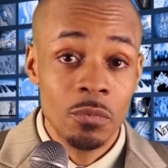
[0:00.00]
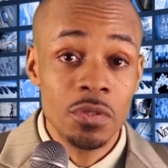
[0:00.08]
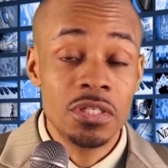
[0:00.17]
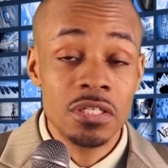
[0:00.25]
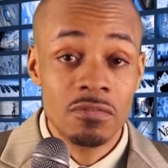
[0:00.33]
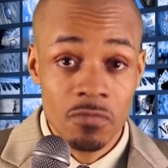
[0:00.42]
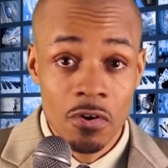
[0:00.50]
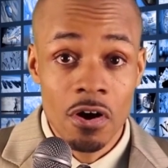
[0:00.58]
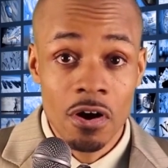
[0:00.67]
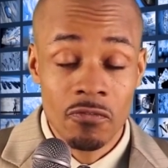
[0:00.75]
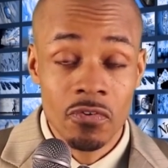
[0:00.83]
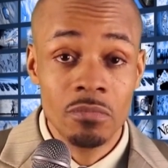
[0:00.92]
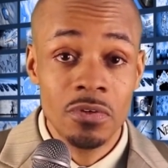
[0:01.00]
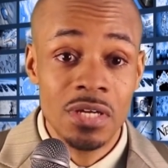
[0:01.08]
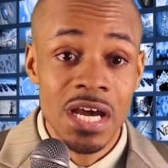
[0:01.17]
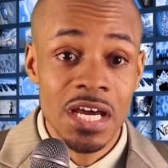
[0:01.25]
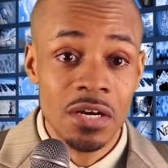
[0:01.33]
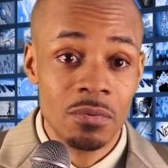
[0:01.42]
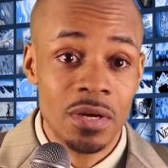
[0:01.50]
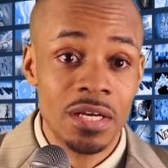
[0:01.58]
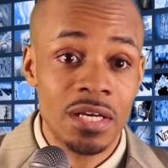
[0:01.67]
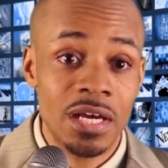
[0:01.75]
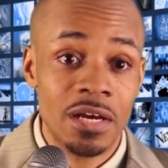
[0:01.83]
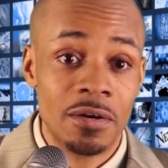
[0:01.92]
which is far from united
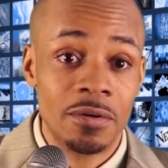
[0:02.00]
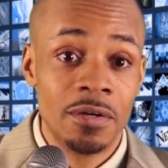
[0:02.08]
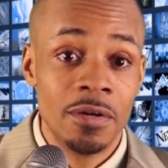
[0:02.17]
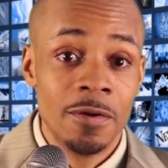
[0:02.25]
right now.